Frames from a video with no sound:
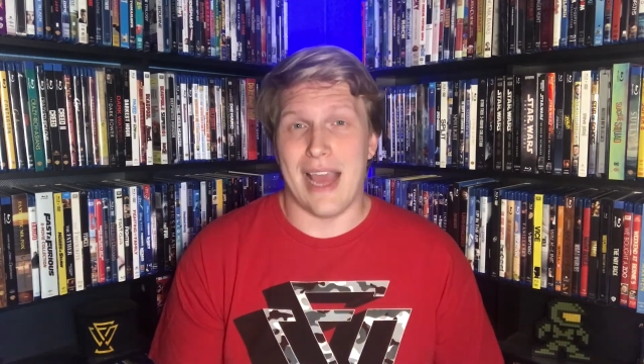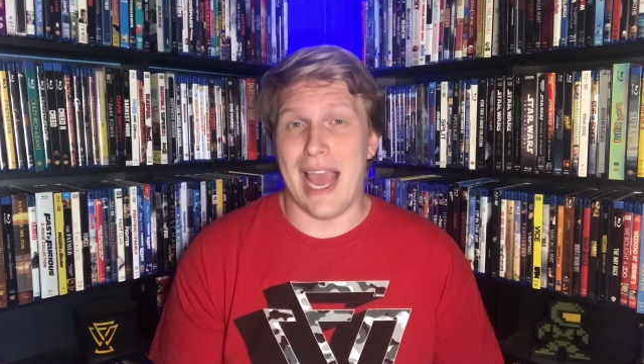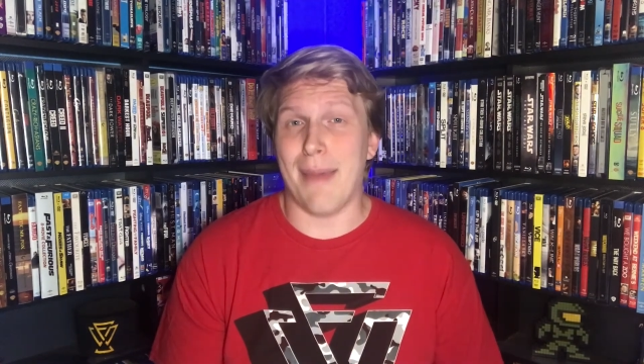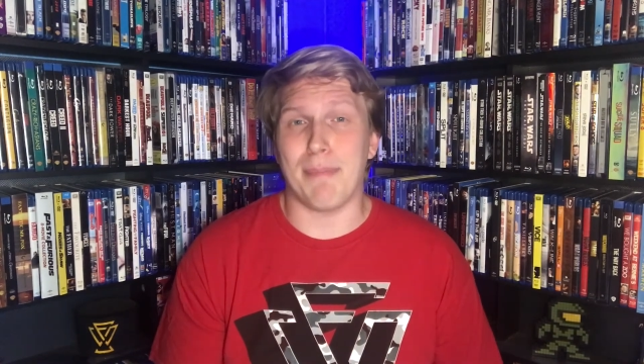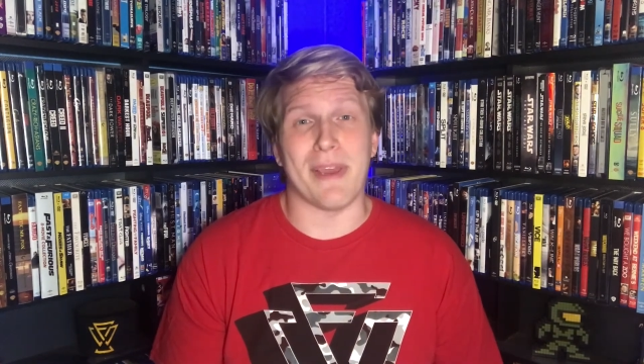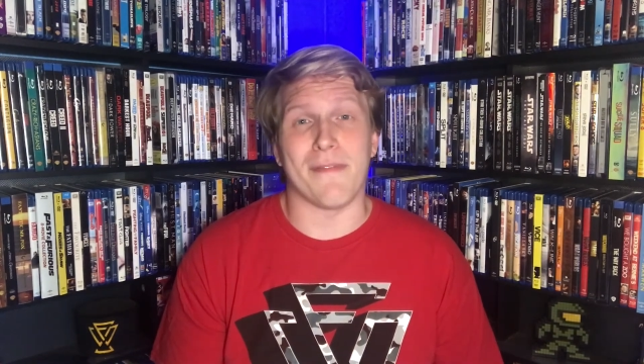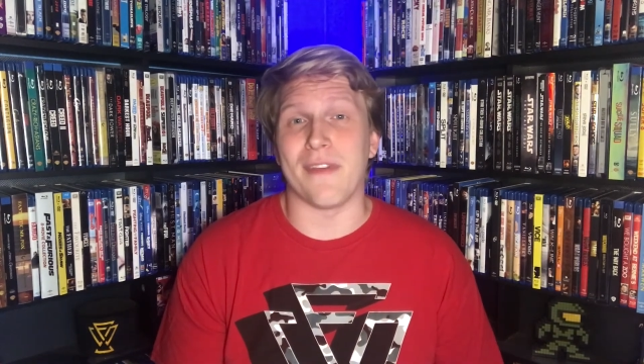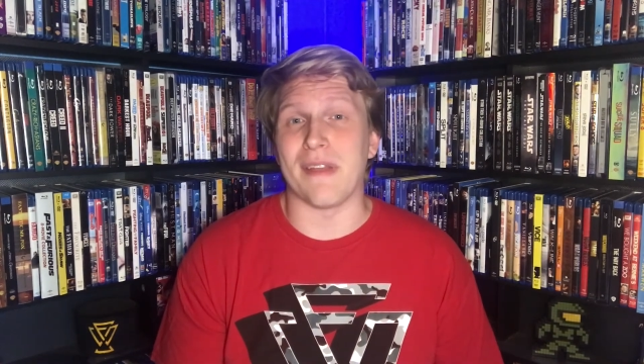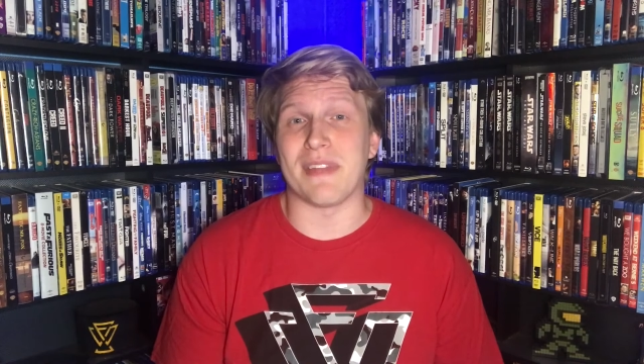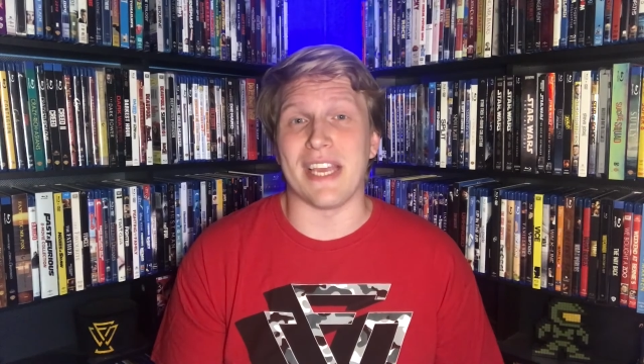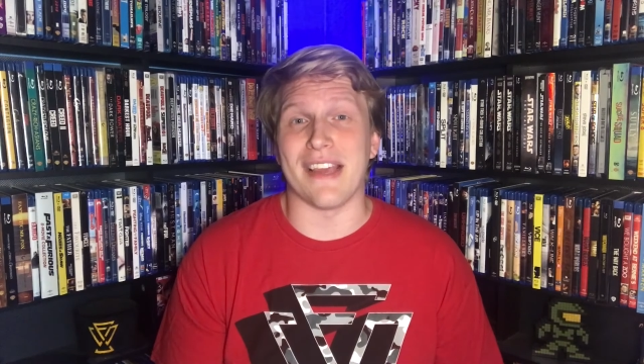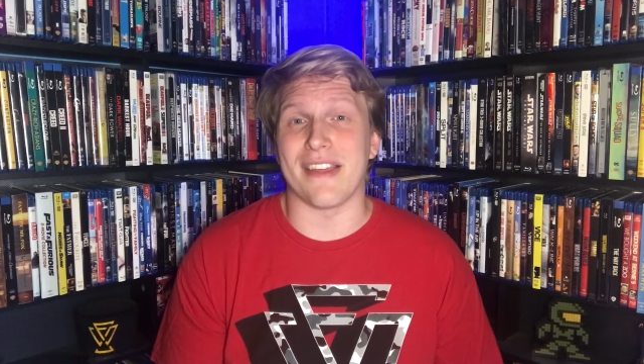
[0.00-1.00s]
Happy
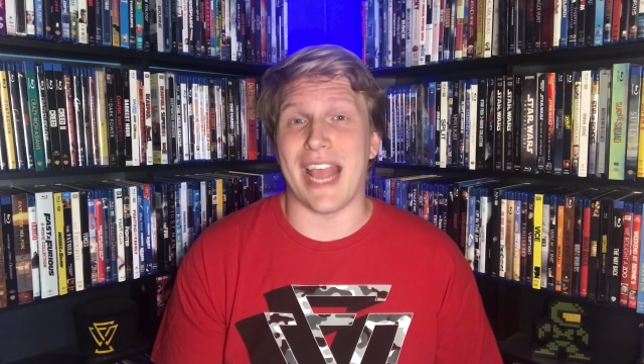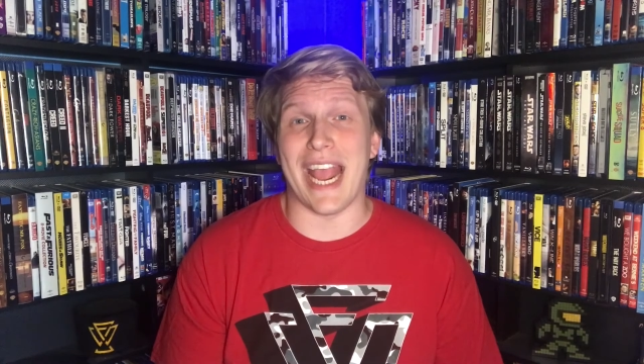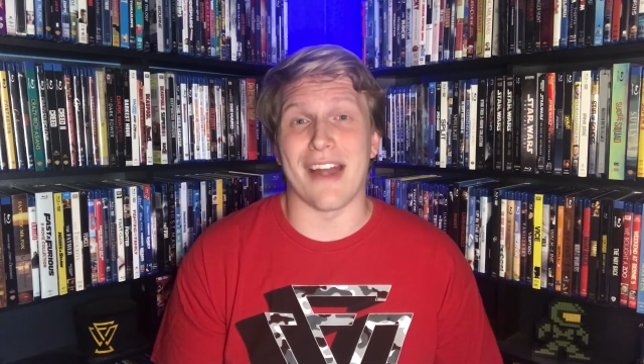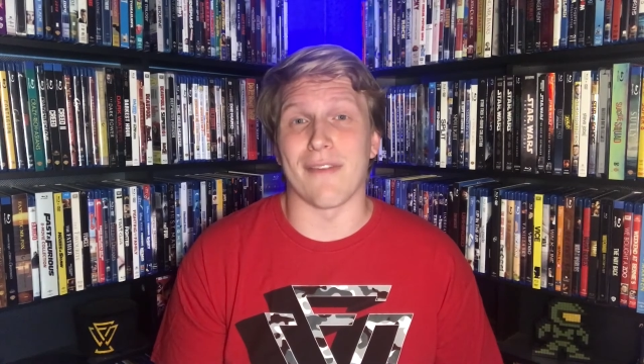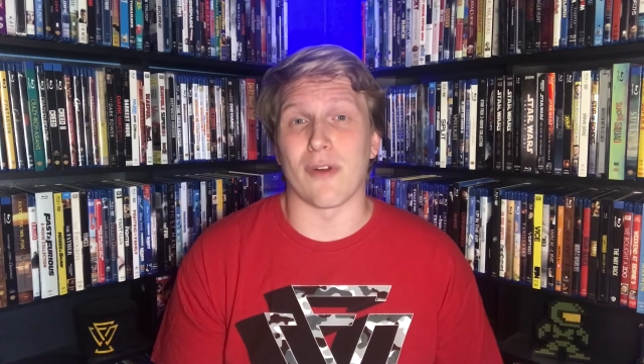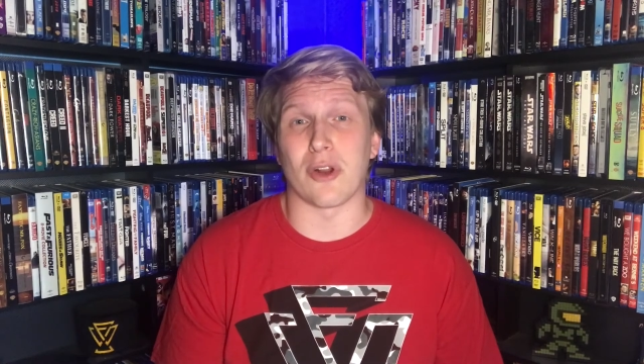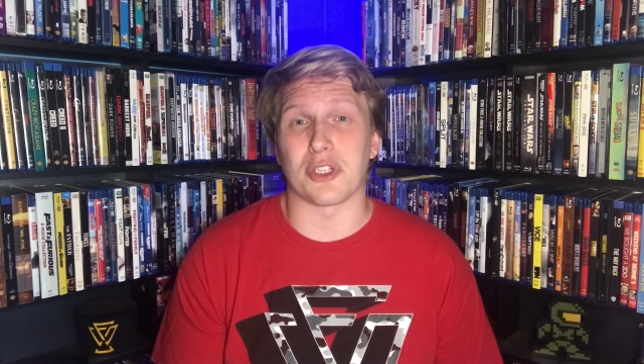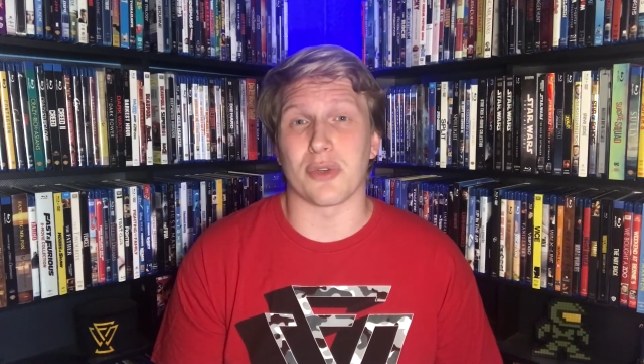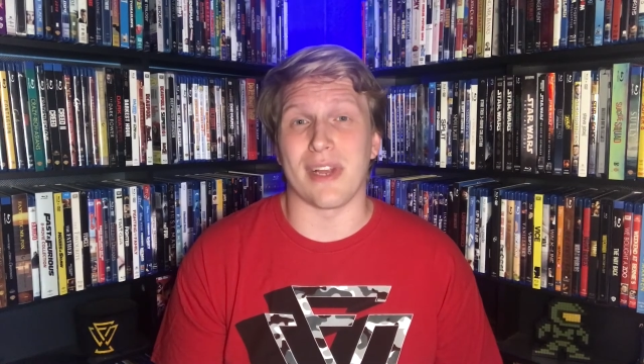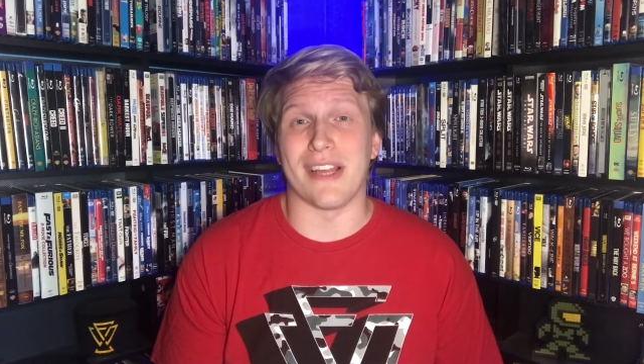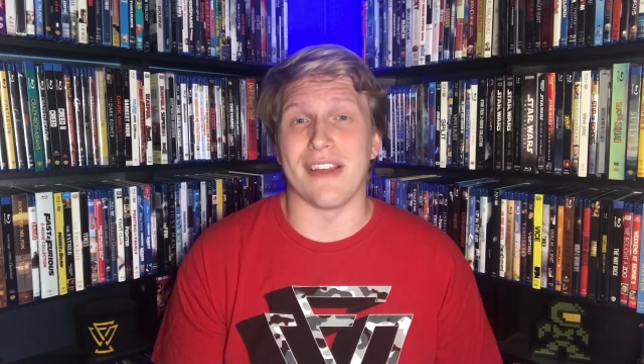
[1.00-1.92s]
50th anniversary.